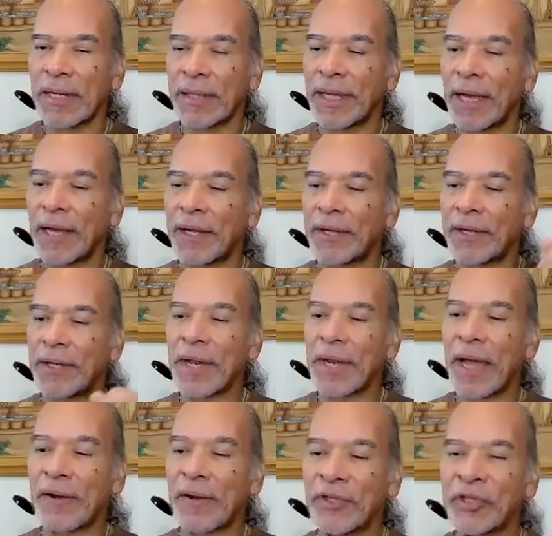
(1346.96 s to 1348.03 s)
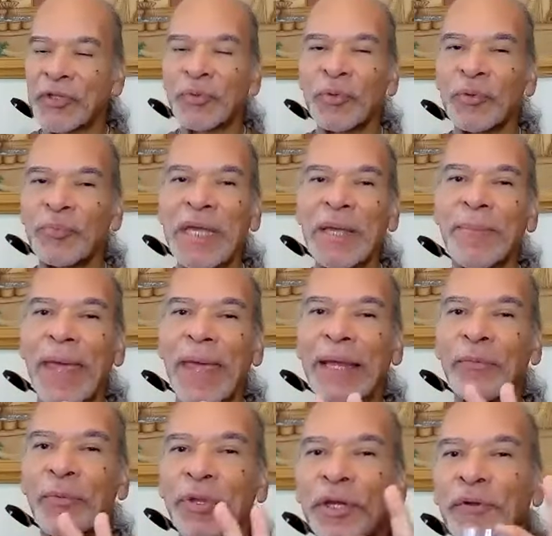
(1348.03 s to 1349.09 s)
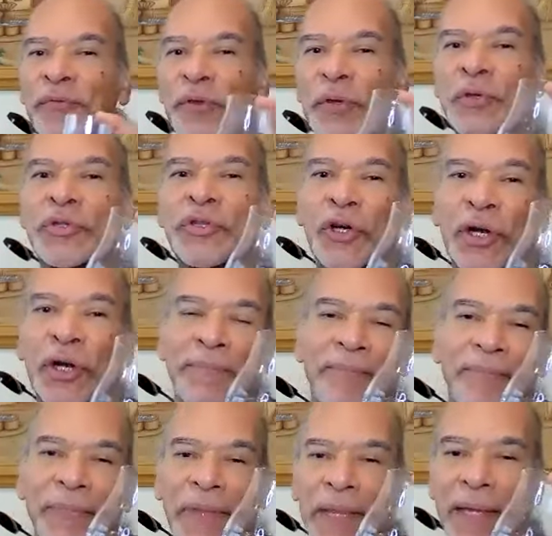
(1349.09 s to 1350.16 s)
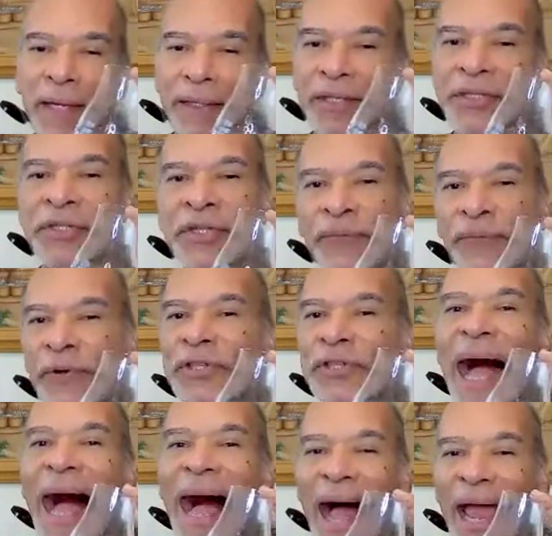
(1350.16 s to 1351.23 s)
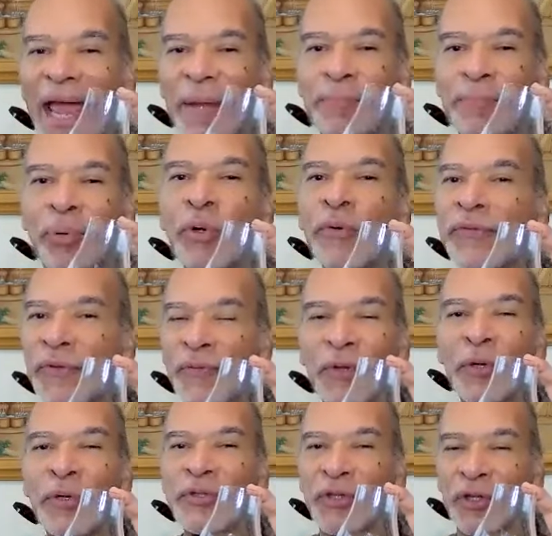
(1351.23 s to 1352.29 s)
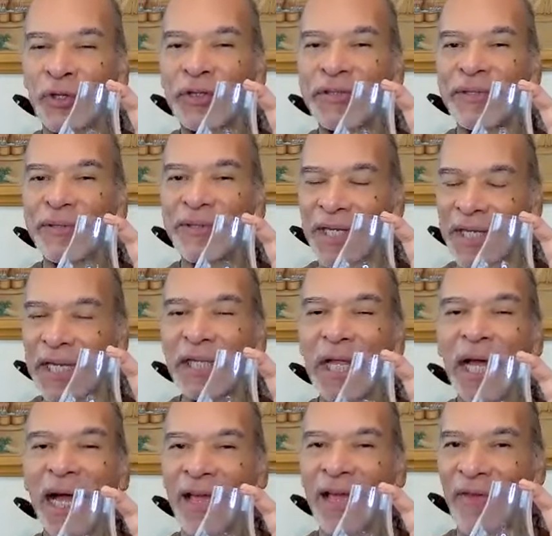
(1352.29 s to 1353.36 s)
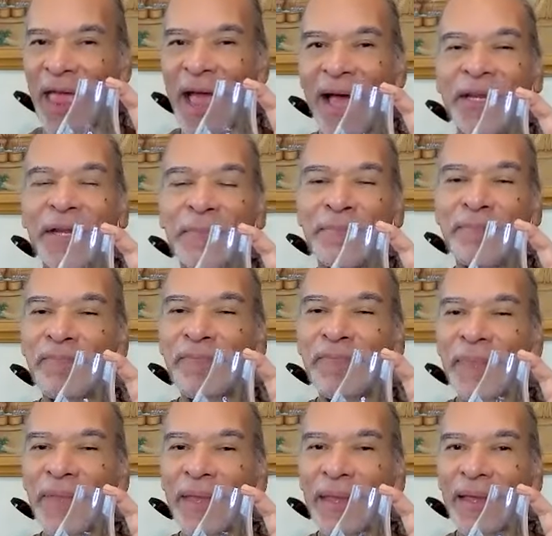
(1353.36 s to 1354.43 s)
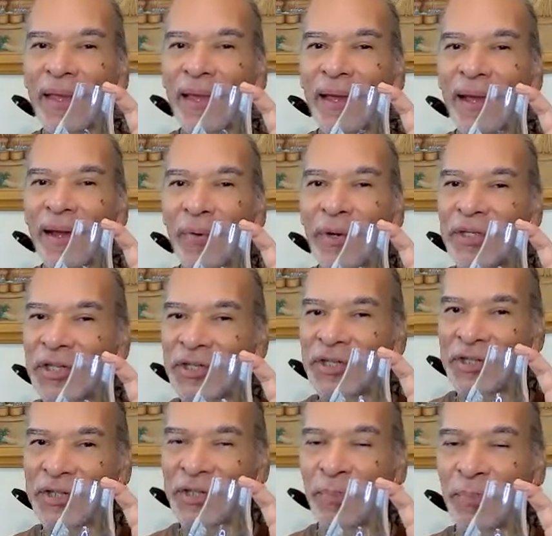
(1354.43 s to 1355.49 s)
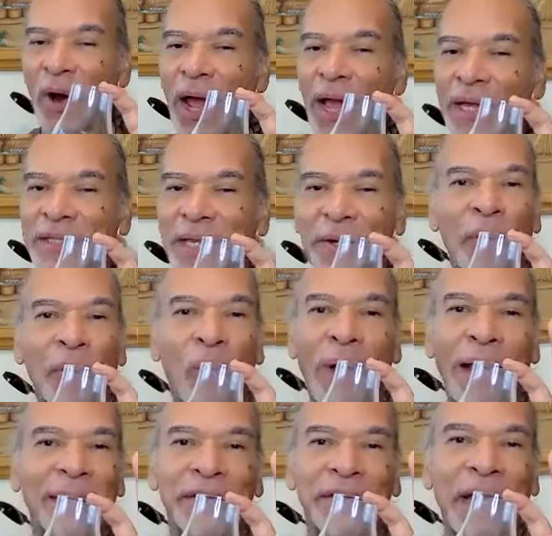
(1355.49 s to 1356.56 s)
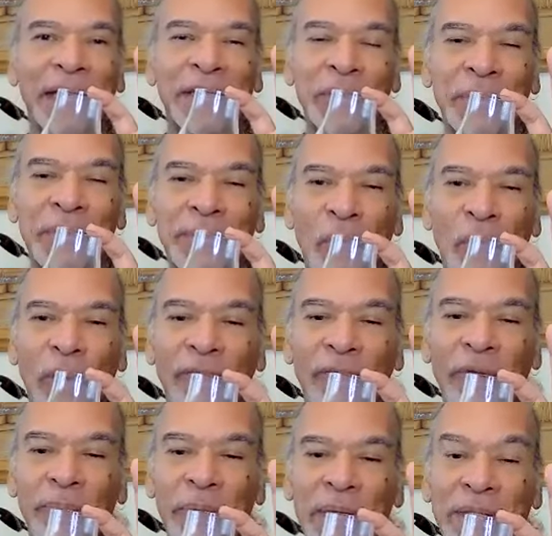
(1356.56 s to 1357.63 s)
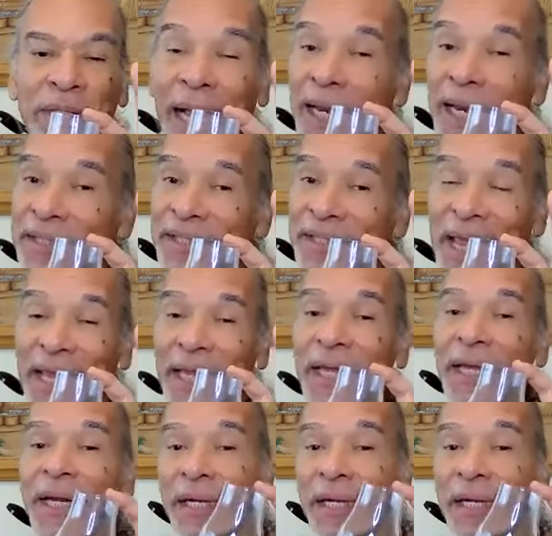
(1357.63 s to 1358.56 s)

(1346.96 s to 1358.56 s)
Now, if this was being made with a diffuser, this is the first high-proof diffuser tequila I've had, which is a surprise. I don't know why they're not doing more of it, because I gotta say,